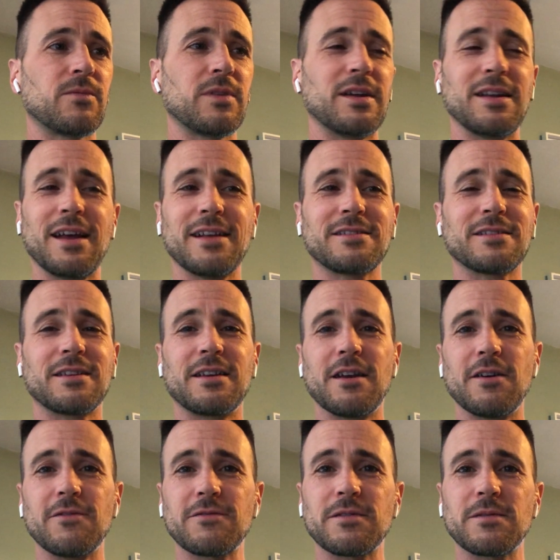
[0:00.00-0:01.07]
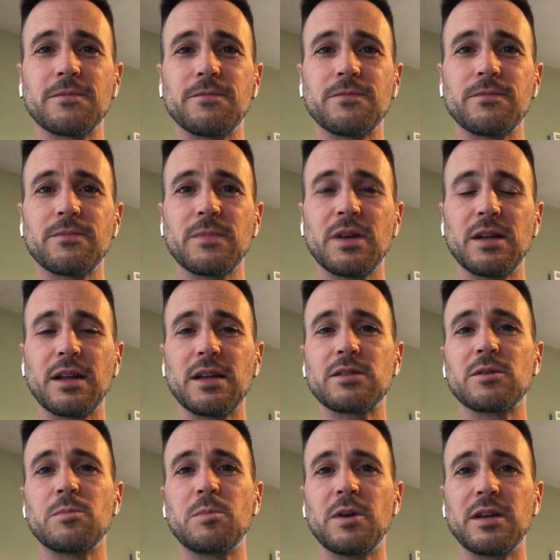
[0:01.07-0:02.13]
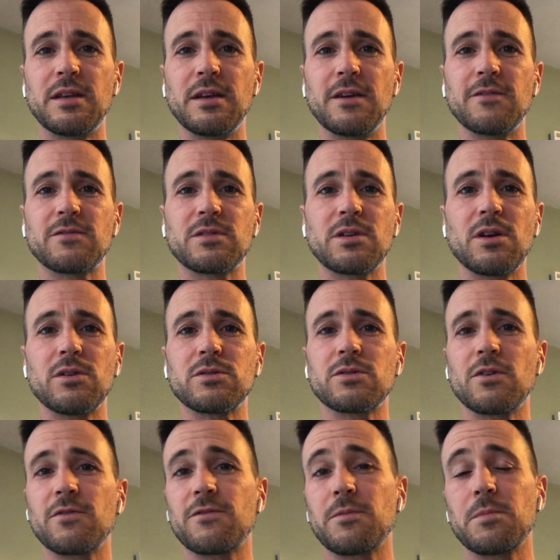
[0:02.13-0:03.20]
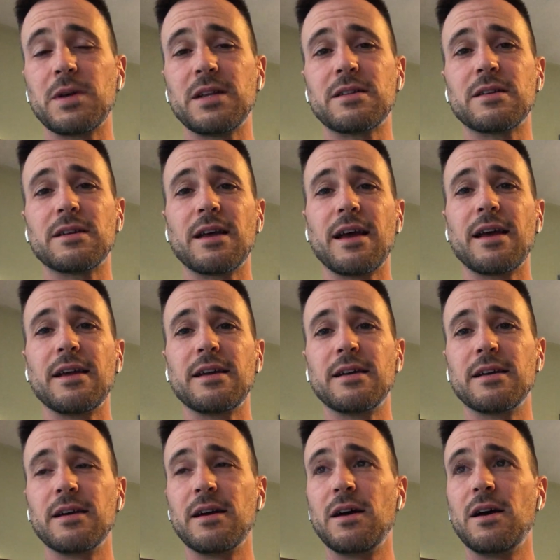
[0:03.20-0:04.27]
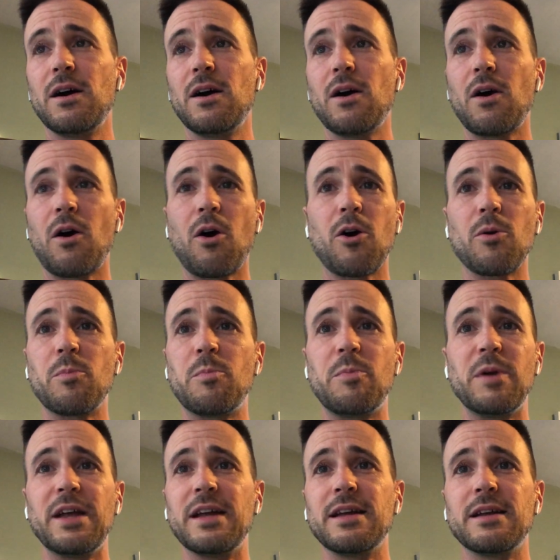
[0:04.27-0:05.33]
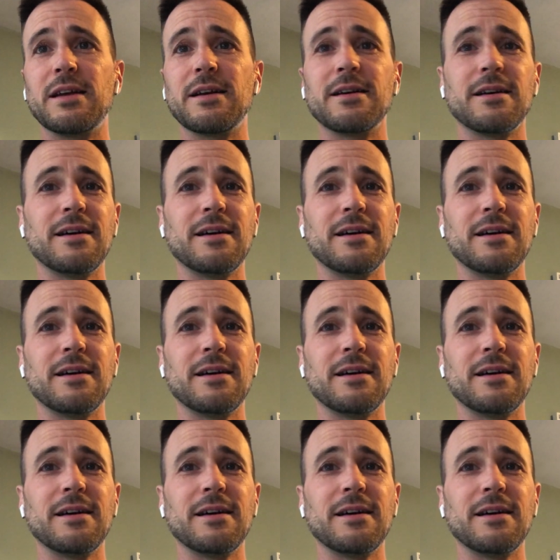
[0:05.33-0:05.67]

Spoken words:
And that's a gift, and that's a big gift. So for me today, our big